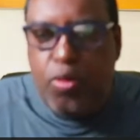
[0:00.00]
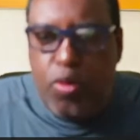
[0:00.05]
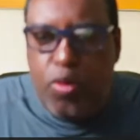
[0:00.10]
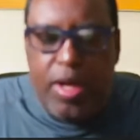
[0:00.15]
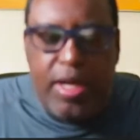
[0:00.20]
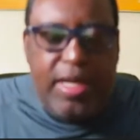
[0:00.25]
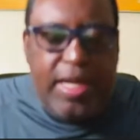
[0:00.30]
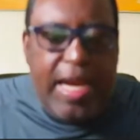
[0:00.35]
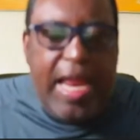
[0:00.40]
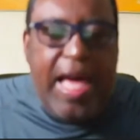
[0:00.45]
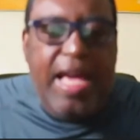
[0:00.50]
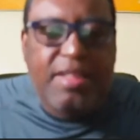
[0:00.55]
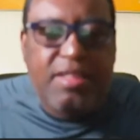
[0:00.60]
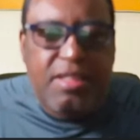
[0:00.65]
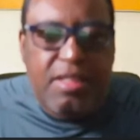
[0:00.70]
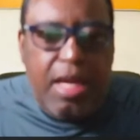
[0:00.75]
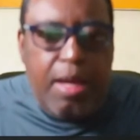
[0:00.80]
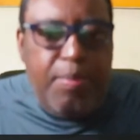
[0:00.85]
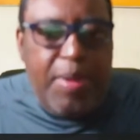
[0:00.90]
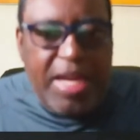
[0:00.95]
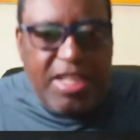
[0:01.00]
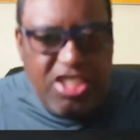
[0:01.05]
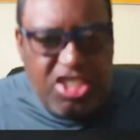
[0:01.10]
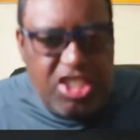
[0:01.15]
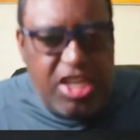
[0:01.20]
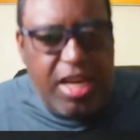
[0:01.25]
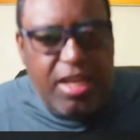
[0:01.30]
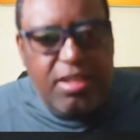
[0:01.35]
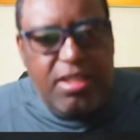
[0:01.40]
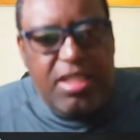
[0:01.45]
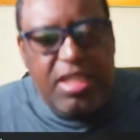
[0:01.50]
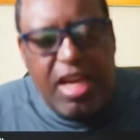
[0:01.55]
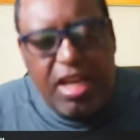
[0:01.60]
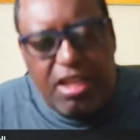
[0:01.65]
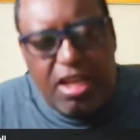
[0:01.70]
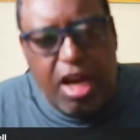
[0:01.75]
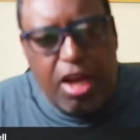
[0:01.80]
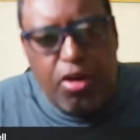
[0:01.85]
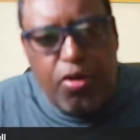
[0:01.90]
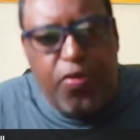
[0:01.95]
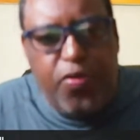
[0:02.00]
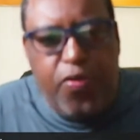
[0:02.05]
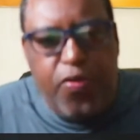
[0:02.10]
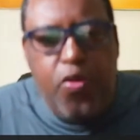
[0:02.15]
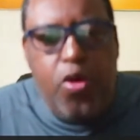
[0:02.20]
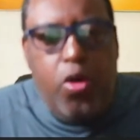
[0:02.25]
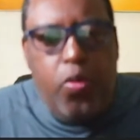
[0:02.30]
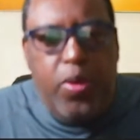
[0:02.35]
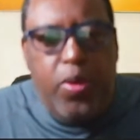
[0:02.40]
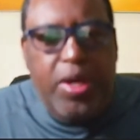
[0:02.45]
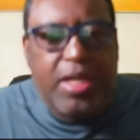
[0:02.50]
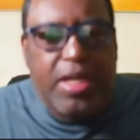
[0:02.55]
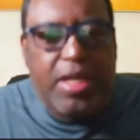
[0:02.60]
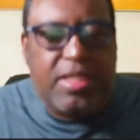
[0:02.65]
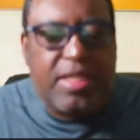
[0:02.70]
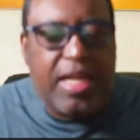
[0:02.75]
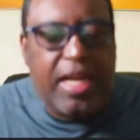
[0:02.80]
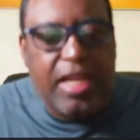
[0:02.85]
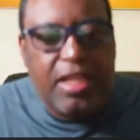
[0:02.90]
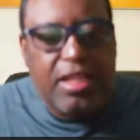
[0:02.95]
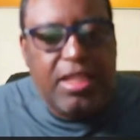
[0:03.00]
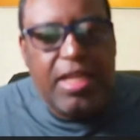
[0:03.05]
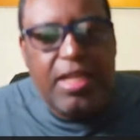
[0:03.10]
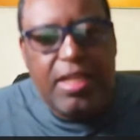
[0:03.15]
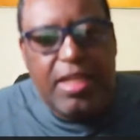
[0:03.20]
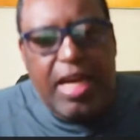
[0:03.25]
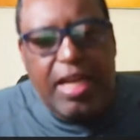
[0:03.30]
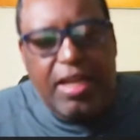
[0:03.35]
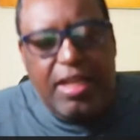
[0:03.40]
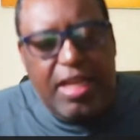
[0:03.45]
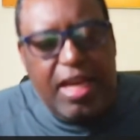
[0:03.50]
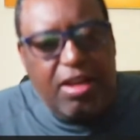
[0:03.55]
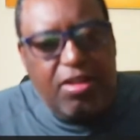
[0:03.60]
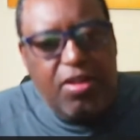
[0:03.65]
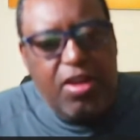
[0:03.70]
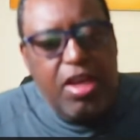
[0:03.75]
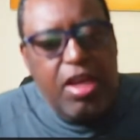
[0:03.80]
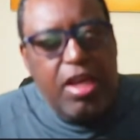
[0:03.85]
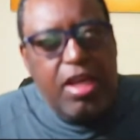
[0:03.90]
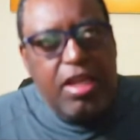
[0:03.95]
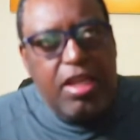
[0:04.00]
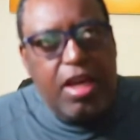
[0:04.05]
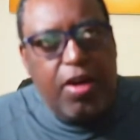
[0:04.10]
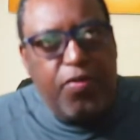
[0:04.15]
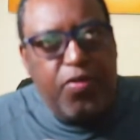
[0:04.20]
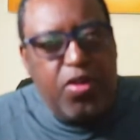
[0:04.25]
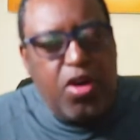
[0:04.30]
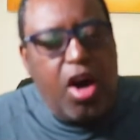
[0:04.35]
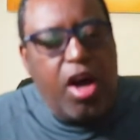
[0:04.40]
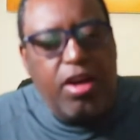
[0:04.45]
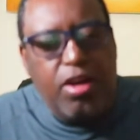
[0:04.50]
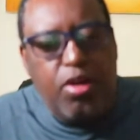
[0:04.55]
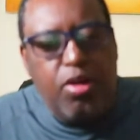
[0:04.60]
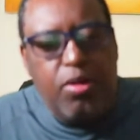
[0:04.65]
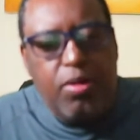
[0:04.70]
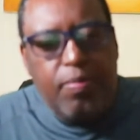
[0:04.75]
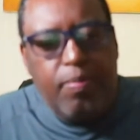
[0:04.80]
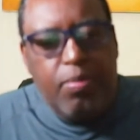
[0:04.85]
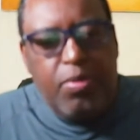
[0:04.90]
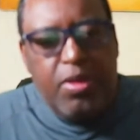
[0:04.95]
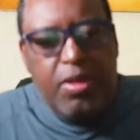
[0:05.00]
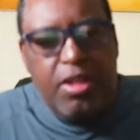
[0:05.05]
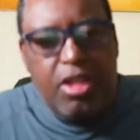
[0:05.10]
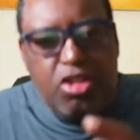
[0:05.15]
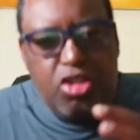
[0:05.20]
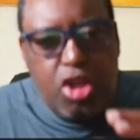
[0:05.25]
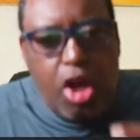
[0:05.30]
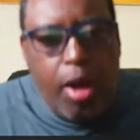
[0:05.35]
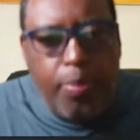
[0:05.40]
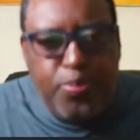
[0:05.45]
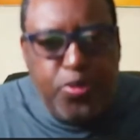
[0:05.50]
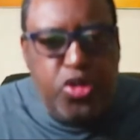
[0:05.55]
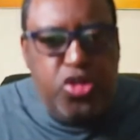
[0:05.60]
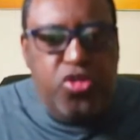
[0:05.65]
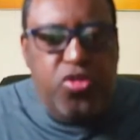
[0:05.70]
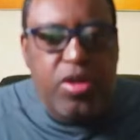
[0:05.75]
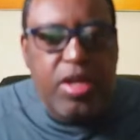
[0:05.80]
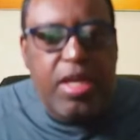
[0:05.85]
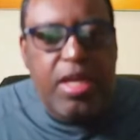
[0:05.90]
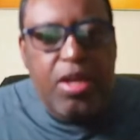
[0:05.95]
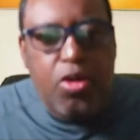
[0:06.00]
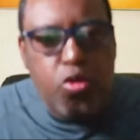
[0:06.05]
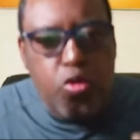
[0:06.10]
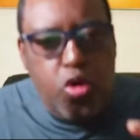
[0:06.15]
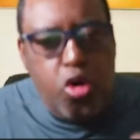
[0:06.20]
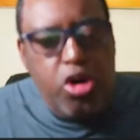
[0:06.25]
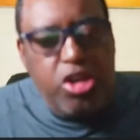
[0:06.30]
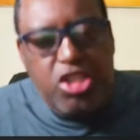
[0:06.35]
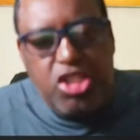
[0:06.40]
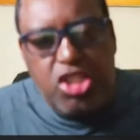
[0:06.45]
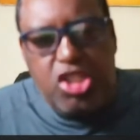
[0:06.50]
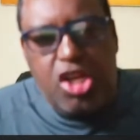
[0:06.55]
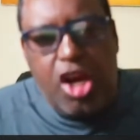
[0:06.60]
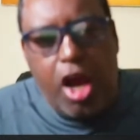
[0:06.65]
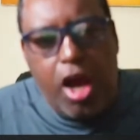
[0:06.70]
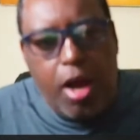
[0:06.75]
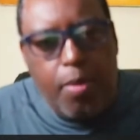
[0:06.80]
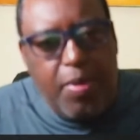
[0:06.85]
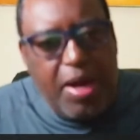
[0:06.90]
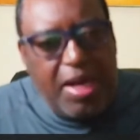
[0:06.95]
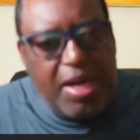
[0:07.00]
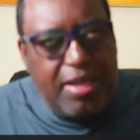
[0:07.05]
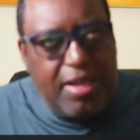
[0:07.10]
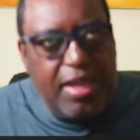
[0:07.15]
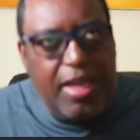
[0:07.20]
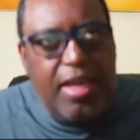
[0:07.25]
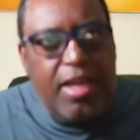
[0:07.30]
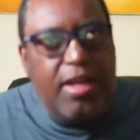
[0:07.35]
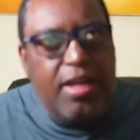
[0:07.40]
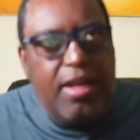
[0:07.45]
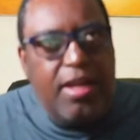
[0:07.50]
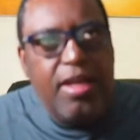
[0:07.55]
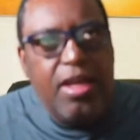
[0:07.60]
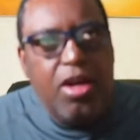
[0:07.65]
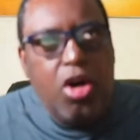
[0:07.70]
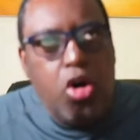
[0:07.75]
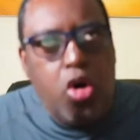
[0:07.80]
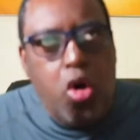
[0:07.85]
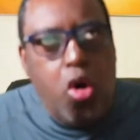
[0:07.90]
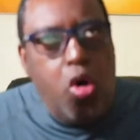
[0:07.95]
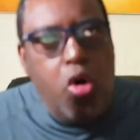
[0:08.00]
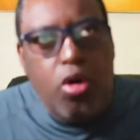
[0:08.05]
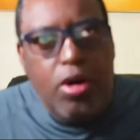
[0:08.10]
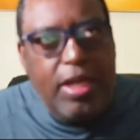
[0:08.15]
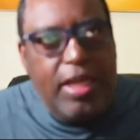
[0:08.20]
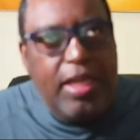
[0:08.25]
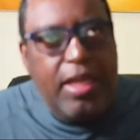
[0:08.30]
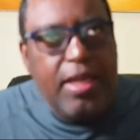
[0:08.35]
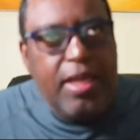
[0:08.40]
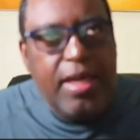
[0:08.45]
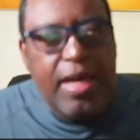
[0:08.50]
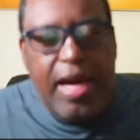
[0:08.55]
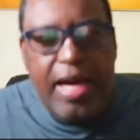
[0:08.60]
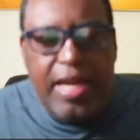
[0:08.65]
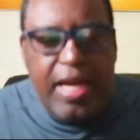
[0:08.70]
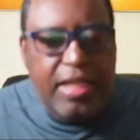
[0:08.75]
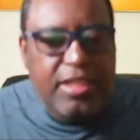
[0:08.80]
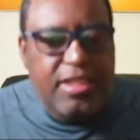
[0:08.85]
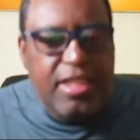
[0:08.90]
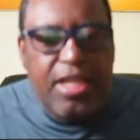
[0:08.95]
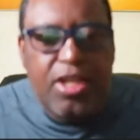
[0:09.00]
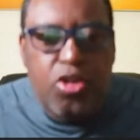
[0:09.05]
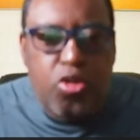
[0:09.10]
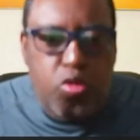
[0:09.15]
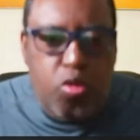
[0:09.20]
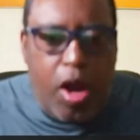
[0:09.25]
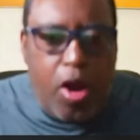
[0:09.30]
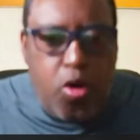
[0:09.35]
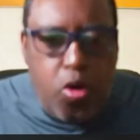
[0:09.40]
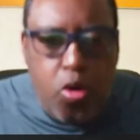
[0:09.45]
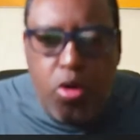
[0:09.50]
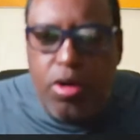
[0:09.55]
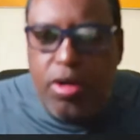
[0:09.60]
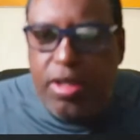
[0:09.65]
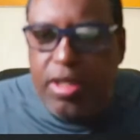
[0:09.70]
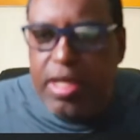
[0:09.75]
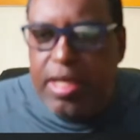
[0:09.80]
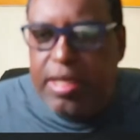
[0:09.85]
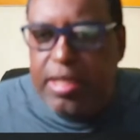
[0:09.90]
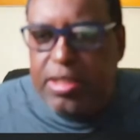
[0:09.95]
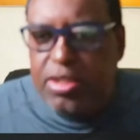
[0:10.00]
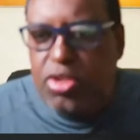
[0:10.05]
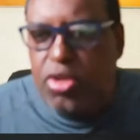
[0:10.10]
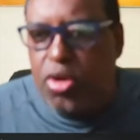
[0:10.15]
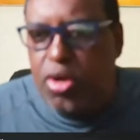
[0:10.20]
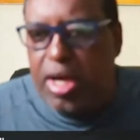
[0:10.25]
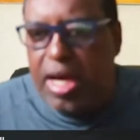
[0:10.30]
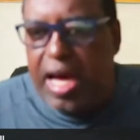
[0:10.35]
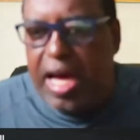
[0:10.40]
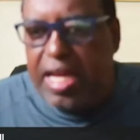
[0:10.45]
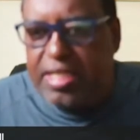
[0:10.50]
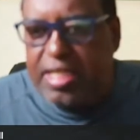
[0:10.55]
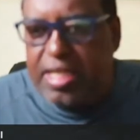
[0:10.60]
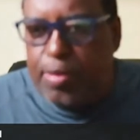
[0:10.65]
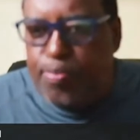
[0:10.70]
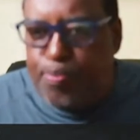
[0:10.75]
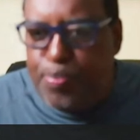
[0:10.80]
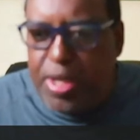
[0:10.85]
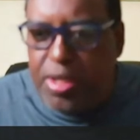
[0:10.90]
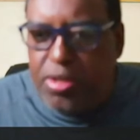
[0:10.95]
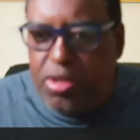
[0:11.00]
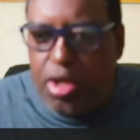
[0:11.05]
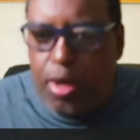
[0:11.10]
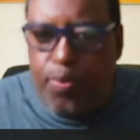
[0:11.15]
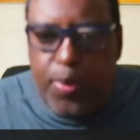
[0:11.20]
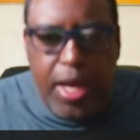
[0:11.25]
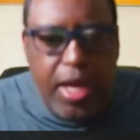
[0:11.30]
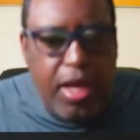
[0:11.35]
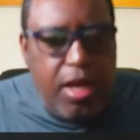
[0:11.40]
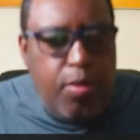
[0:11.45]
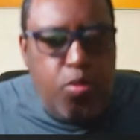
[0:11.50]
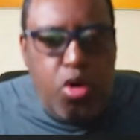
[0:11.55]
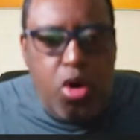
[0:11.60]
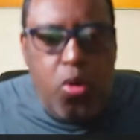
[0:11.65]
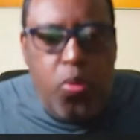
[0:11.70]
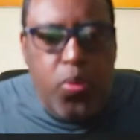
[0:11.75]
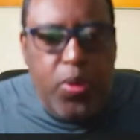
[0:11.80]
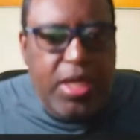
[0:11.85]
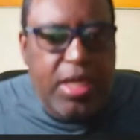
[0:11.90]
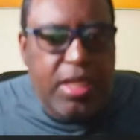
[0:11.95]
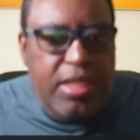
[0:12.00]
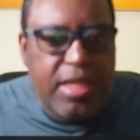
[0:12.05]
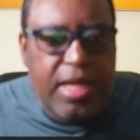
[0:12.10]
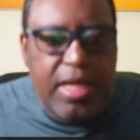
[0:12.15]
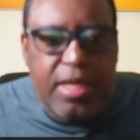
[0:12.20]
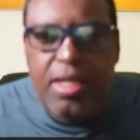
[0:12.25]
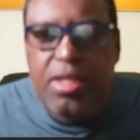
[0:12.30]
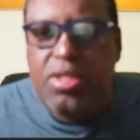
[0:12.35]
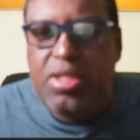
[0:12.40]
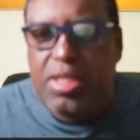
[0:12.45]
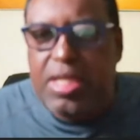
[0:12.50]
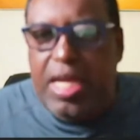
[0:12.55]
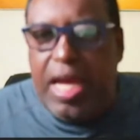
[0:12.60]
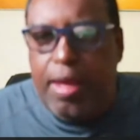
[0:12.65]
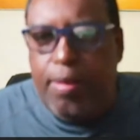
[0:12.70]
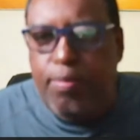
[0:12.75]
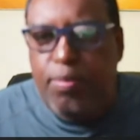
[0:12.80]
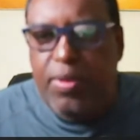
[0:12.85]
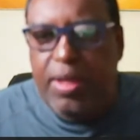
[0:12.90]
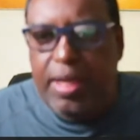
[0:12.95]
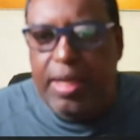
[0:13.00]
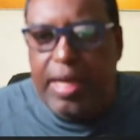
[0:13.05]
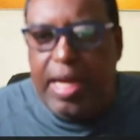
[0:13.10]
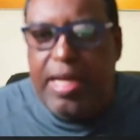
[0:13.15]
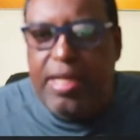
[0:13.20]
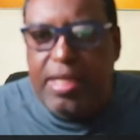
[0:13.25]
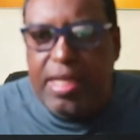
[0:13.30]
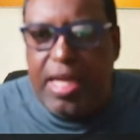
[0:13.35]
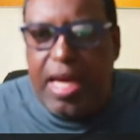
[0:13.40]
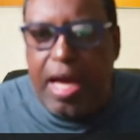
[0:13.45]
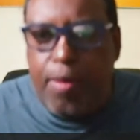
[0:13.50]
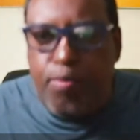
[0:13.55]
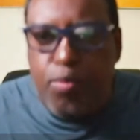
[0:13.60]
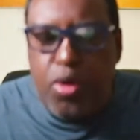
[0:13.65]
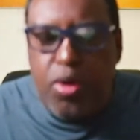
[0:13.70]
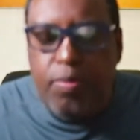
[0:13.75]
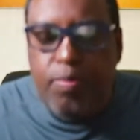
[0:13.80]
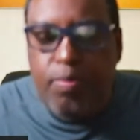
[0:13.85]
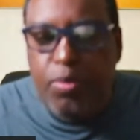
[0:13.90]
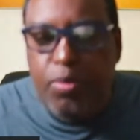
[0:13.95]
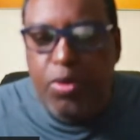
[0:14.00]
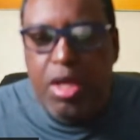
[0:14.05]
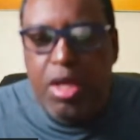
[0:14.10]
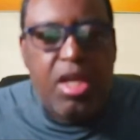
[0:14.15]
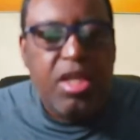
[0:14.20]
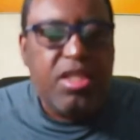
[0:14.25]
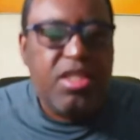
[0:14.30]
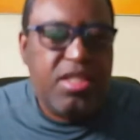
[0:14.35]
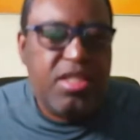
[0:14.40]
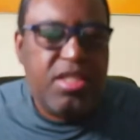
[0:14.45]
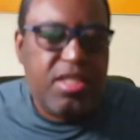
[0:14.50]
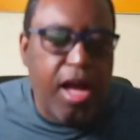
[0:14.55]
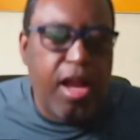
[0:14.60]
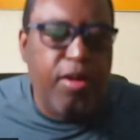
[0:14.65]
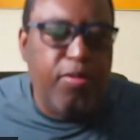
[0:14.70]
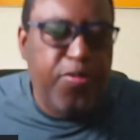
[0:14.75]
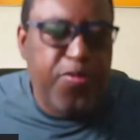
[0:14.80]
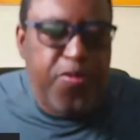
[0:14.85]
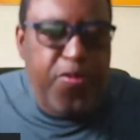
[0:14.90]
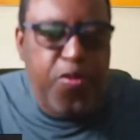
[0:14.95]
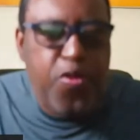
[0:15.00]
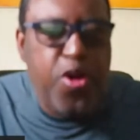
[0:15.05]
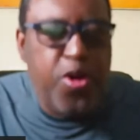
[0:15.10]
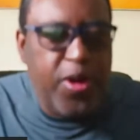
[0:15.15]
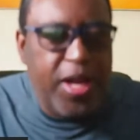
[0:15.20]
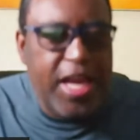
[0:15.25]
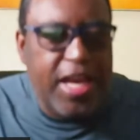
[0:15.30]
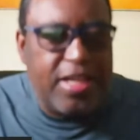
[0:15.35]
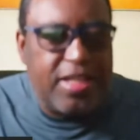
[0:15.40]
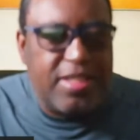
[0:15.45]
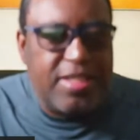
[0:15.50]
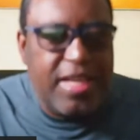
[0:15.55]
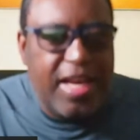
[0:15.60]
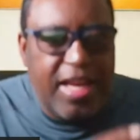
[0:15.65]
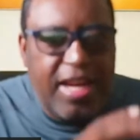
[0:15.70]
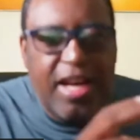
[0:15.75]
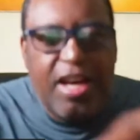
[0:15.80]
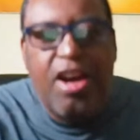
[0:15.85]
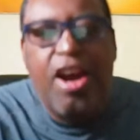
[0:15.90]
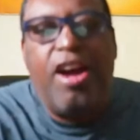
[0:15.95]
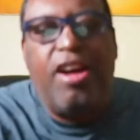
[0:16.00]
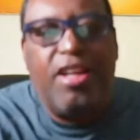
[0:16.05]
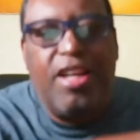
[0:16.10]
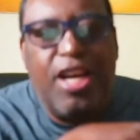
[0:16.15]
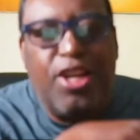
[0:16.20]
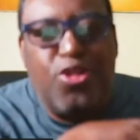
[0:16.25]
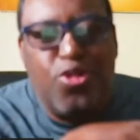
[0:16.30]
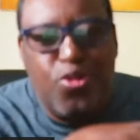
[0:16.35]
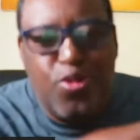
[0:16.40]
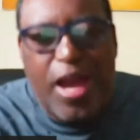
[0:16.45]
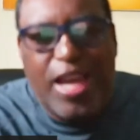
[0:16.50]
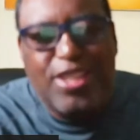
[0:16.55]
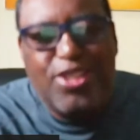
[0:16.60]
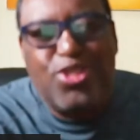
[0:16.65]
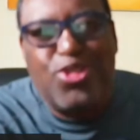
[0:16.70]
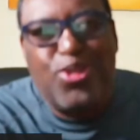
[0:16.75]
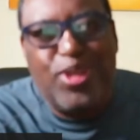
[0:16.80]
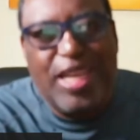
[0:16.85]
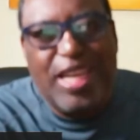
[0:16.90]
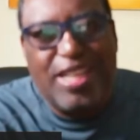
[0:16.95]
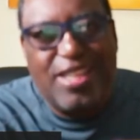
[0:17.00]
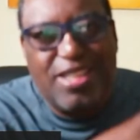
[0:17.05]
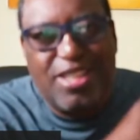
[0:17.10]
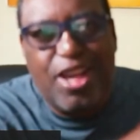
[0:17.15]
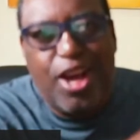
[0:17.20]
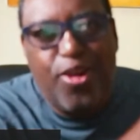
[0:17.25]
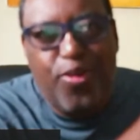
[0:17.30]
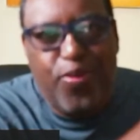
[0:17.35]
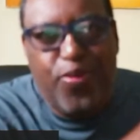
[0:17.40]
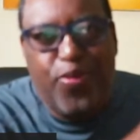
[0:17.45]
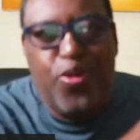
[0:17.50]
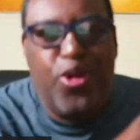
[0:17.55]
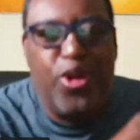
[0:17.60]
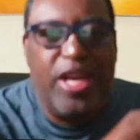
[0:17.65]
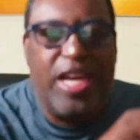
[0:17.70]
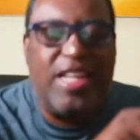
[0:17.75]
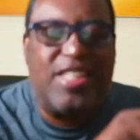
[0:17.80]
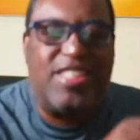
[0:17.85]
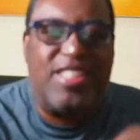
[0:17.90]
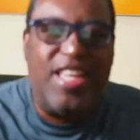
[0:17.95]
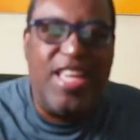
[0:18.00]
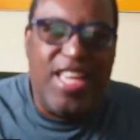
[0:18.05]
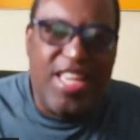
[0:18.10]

The last time I checked, he had gotten 4 wickets, and I think that he have gotten the top 3, Rohit Sharma, Gill, Kohli, and I think Rahul. So as he picked up any more wicket at this time, Glenn Campbell, solve 4x, and I got that right today, solve 4x.